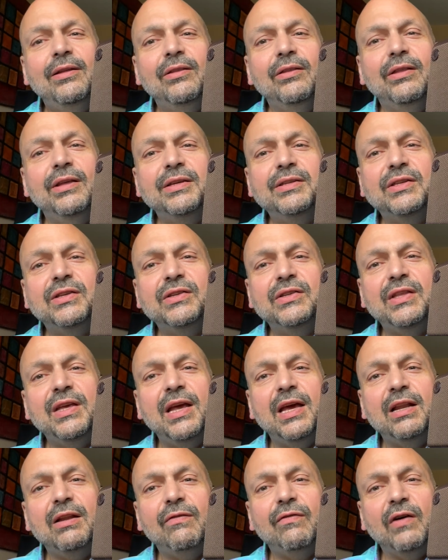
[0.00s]
This is
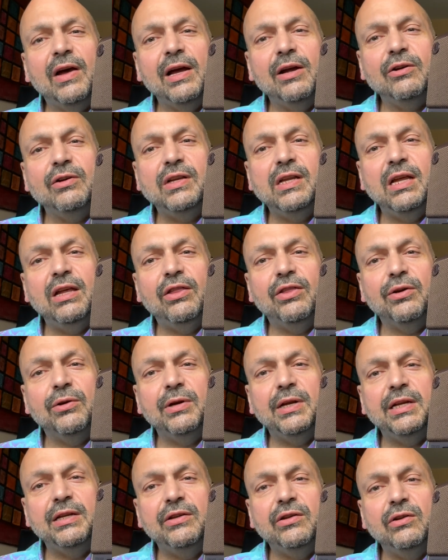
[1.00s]
the Edifier
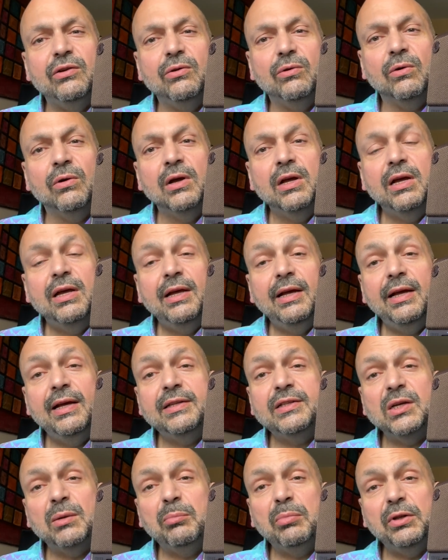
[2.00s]
D32.
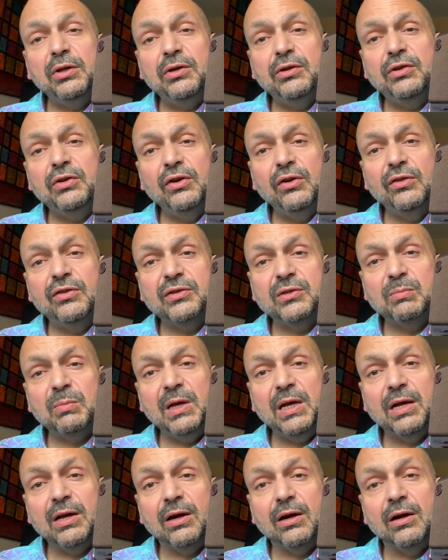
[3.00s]
It's a Bluetooth
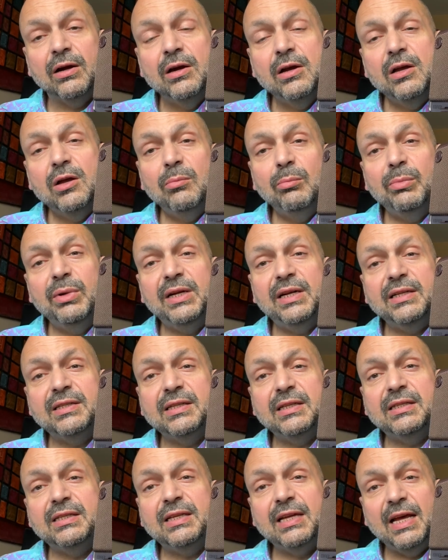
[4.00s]
speaker, but
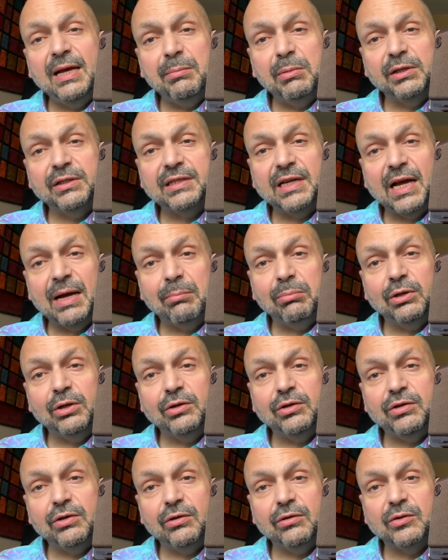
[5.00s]
it's a tabletop
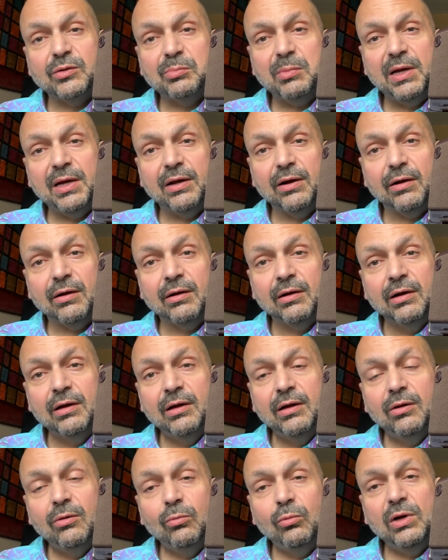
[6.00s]
Bluetooth speaker.
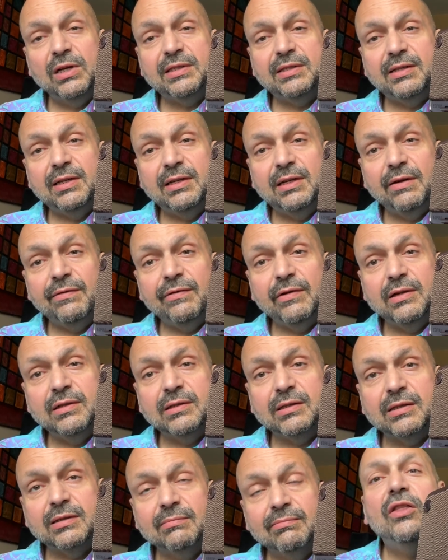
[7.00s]
What's the
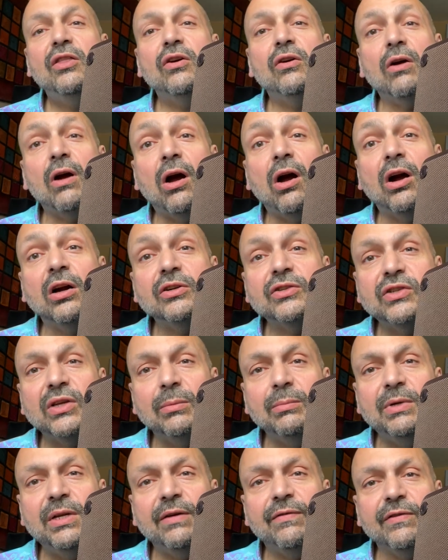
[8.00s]
difference? There are
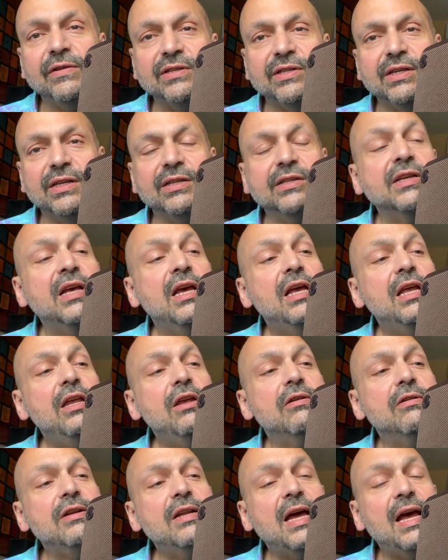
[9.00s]
some differences.
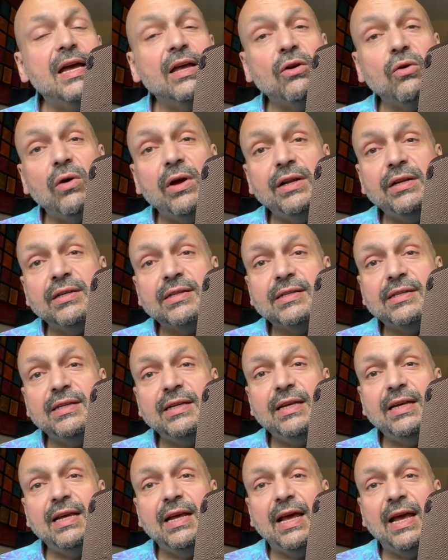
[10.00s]
You're not going to
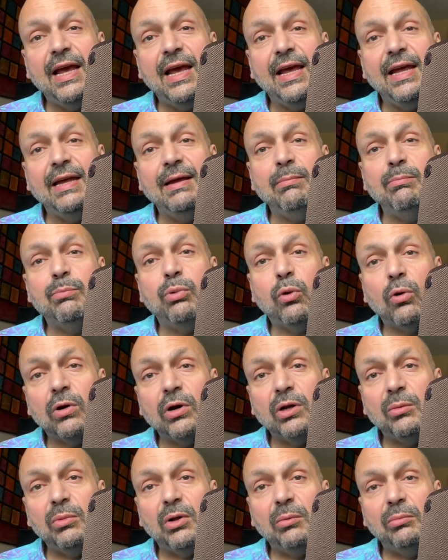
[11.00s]
see a
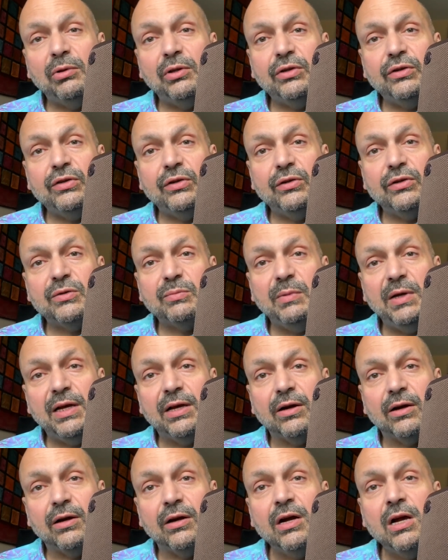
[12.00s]
portable Bluetooth
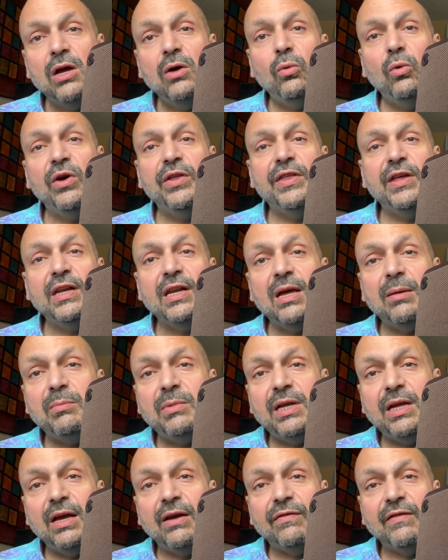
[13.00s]
speaker with an
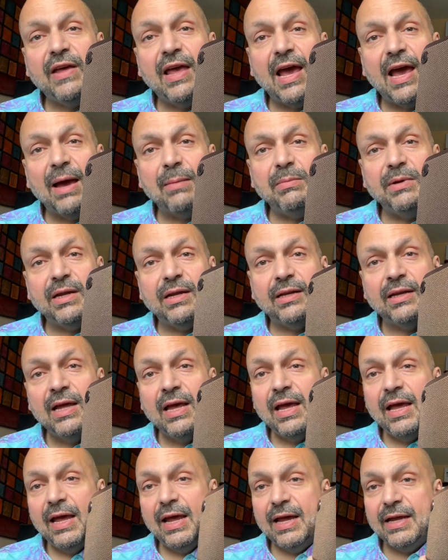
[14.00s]
MDF cabinet
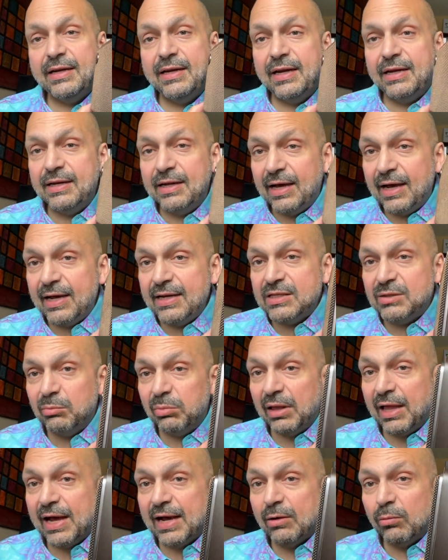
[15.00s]
and a nice
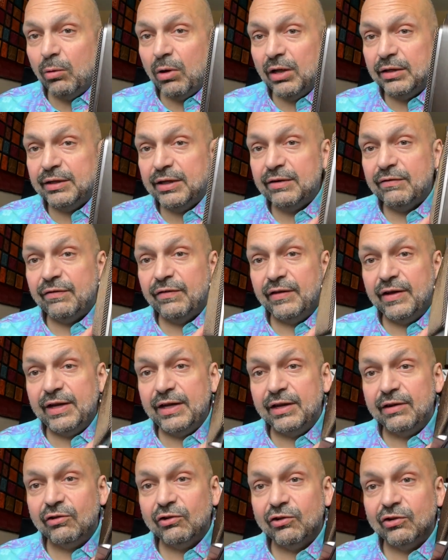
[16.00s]
black walnut
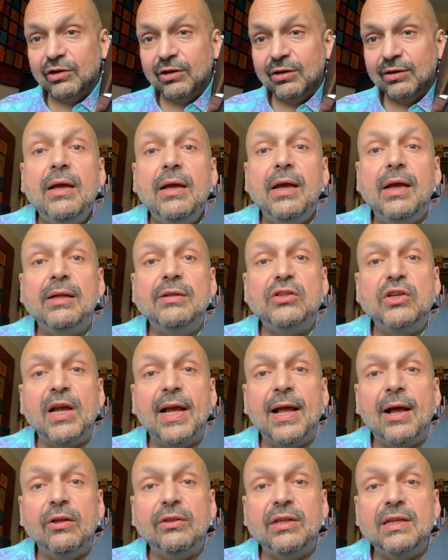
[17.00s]
finish. And
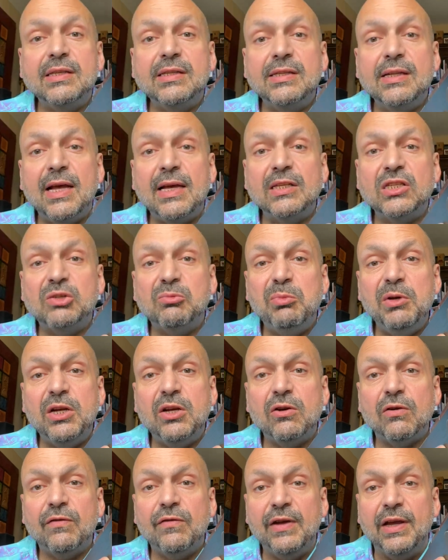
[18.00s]
check out these nice
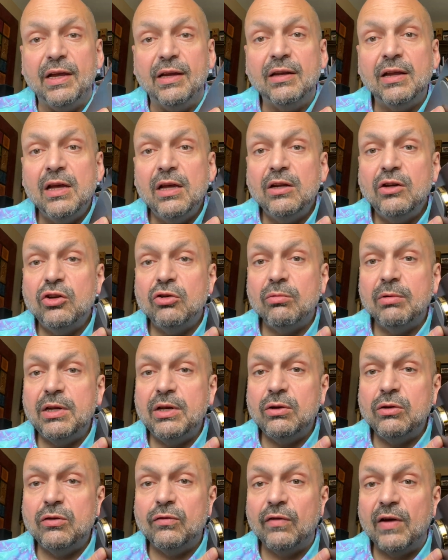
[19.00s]
speaker feet to
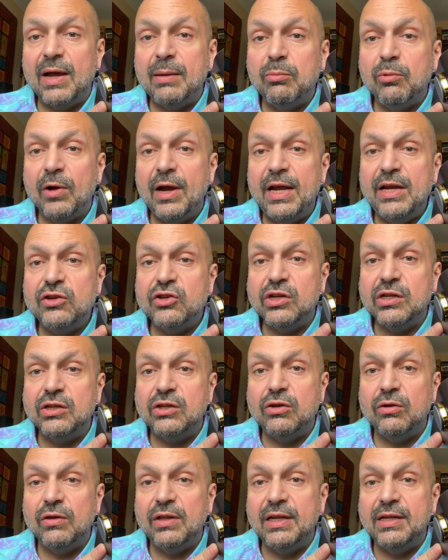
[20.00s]
reduce vibration
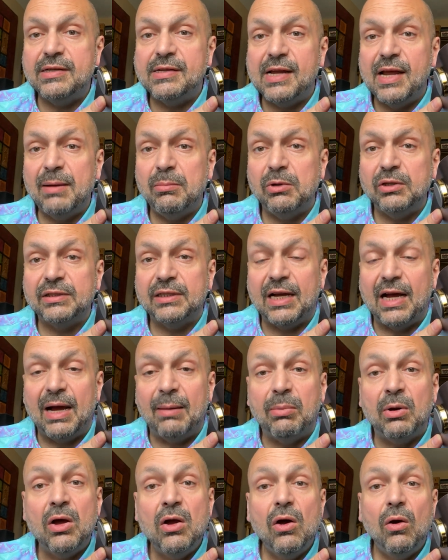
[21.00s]
to the
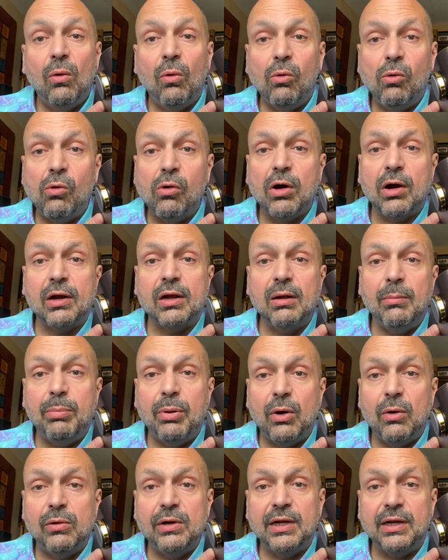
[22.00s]
tabletop or
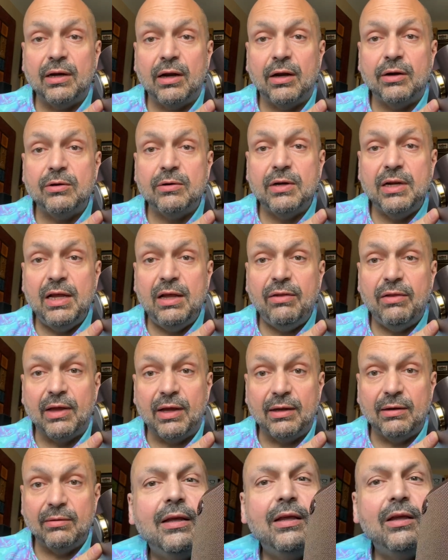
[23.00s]
component underneath
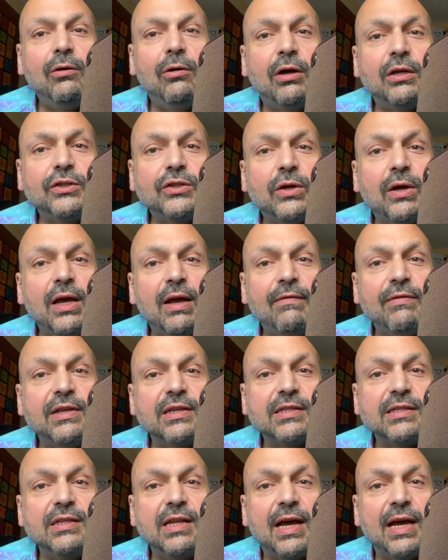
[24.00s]
it. You also have
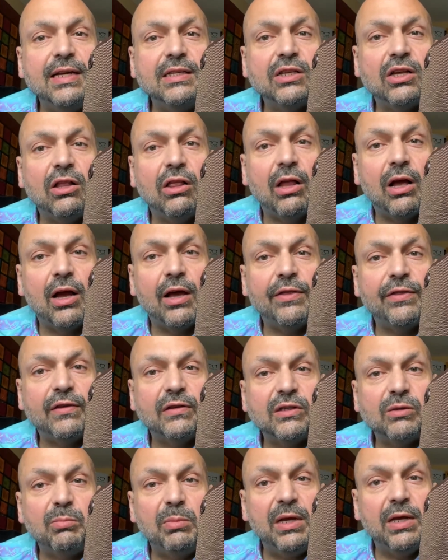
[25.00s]
this nice cloth
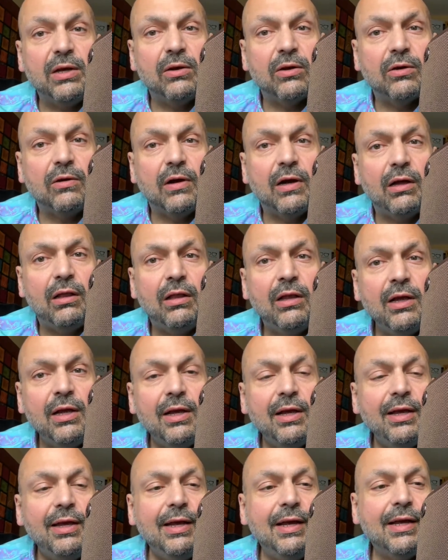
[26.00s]
speaker grill.
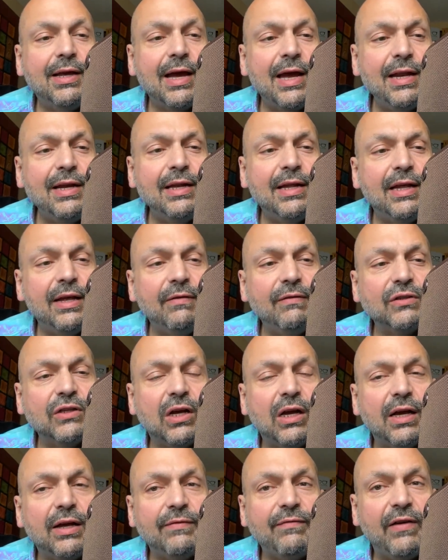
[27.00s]
It kind of gives
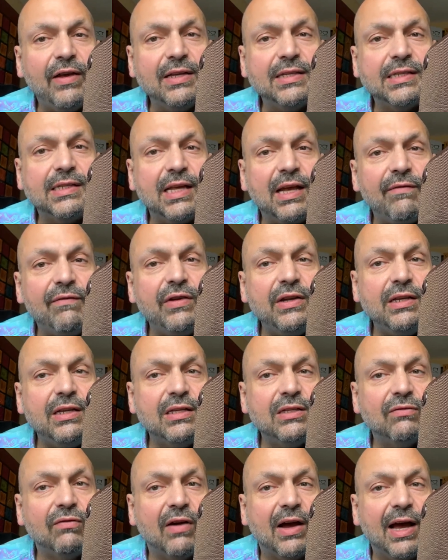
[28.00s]
off a
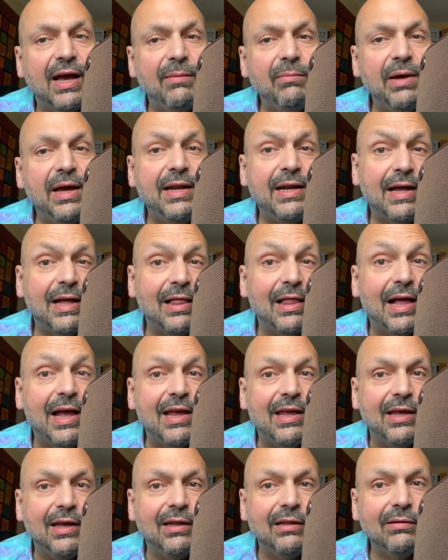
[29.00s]
70s vibe, and I
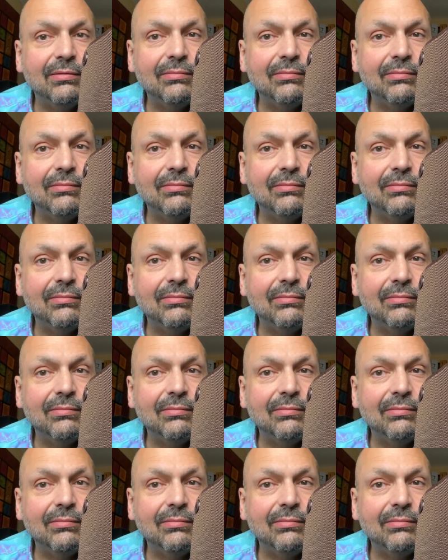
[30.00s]
like it.